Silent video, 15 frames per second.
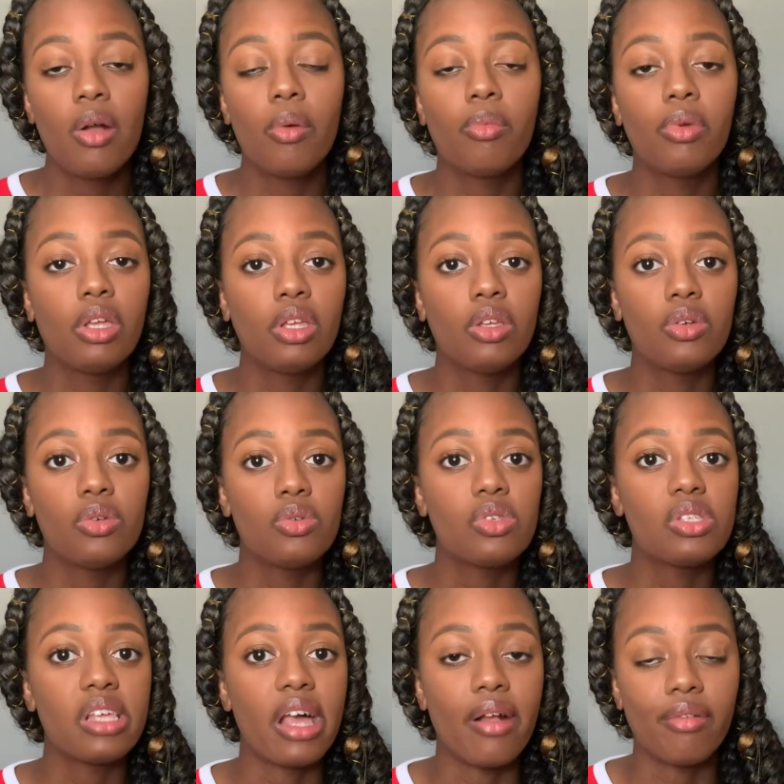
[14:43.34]
we use
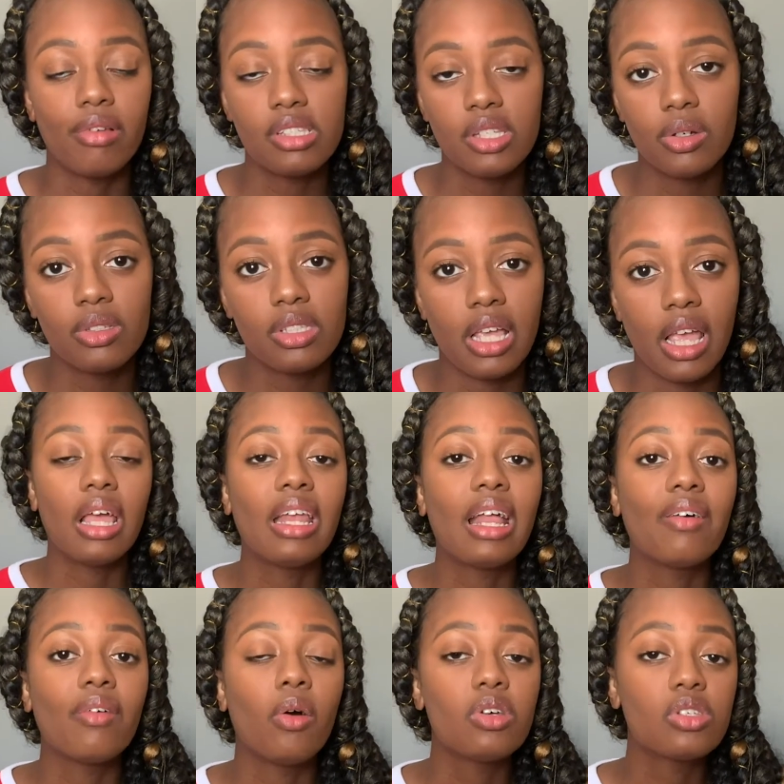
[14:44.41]
every single day. And I
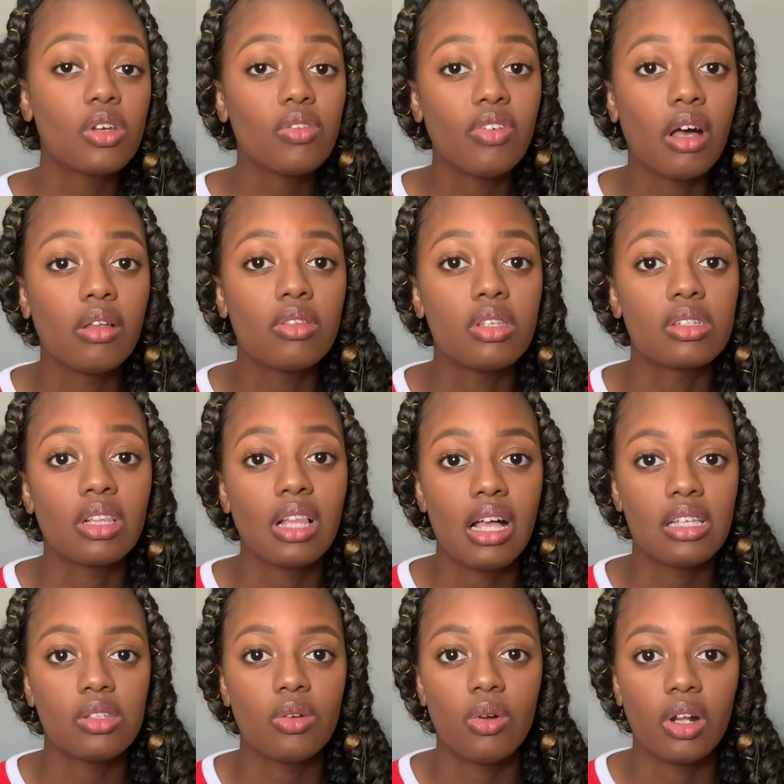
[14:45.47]
also found this
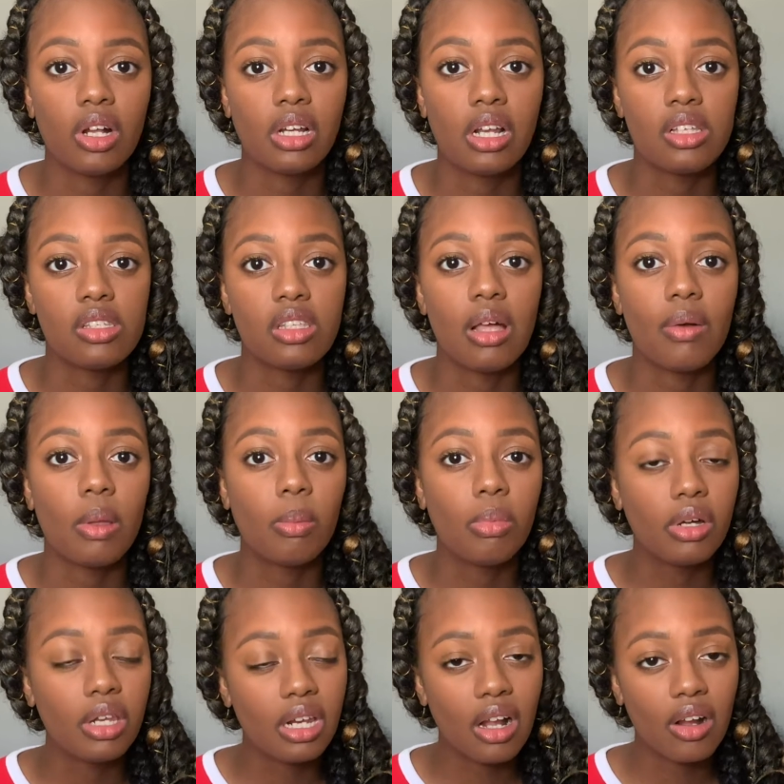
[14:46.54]
closet organizer that we
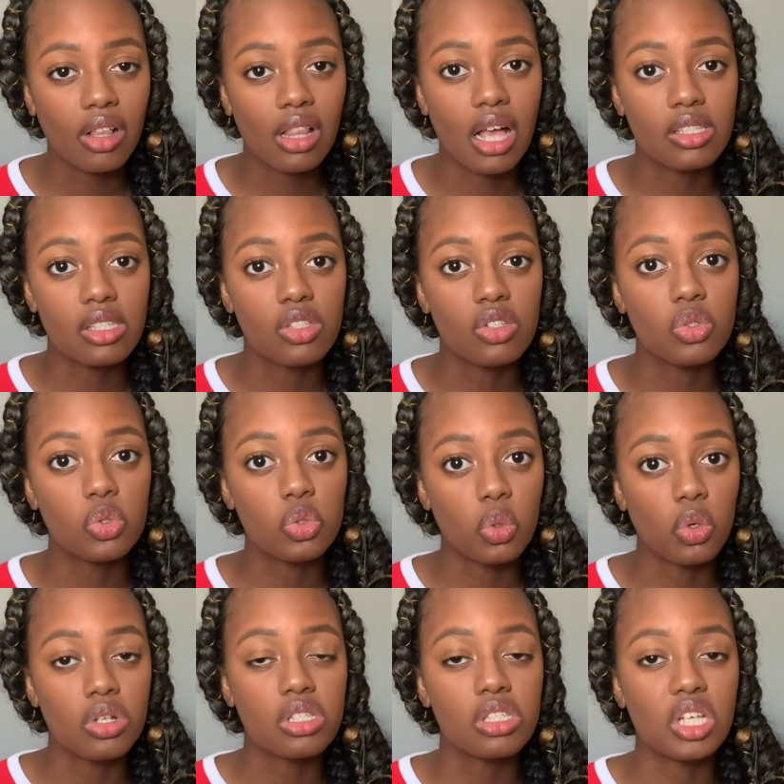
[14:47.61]
put in our closet to store
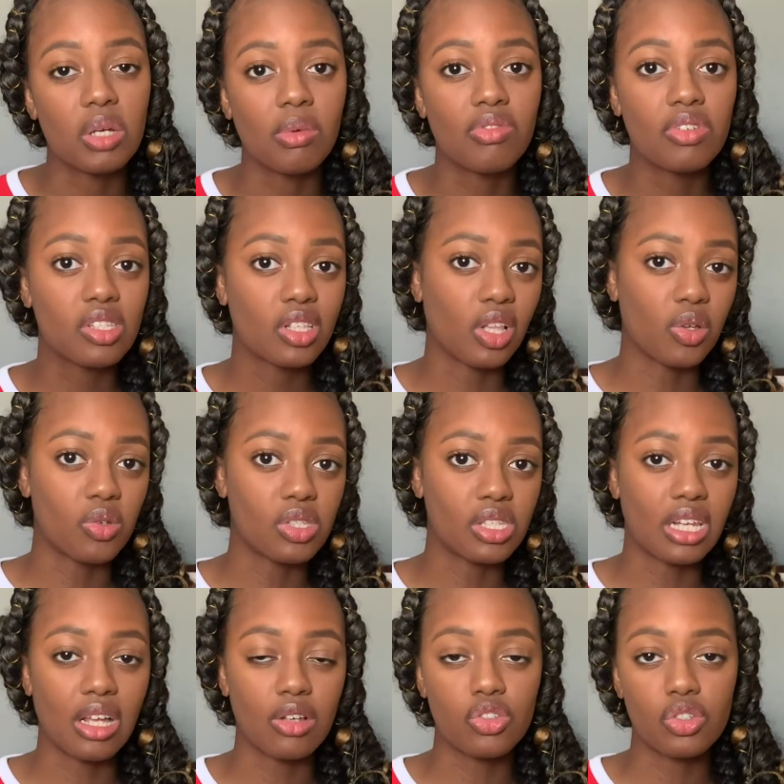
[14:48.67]
some of his clothes. And
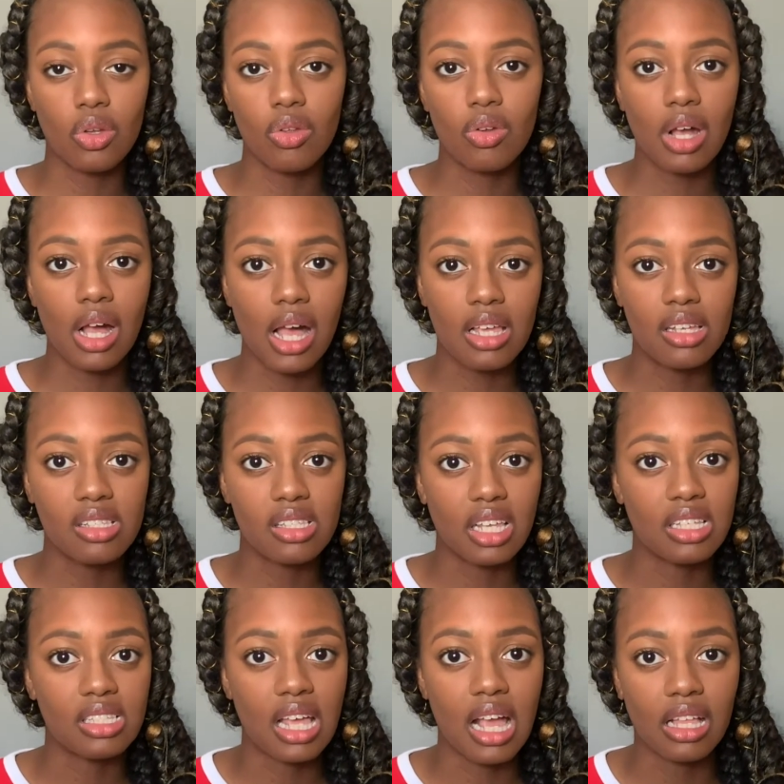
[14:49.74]
I'll show you guys
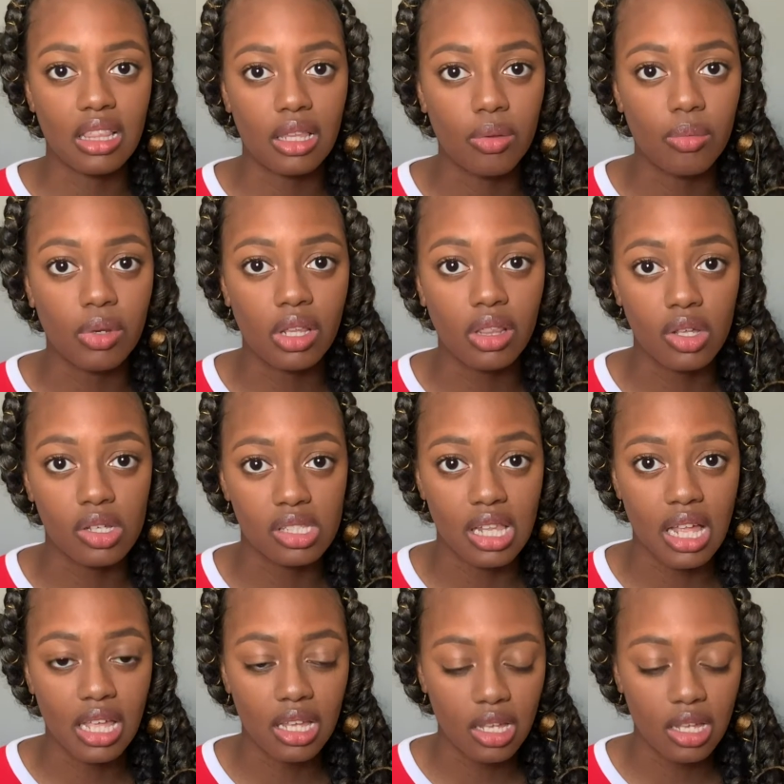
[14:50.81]
exactly what it looks like.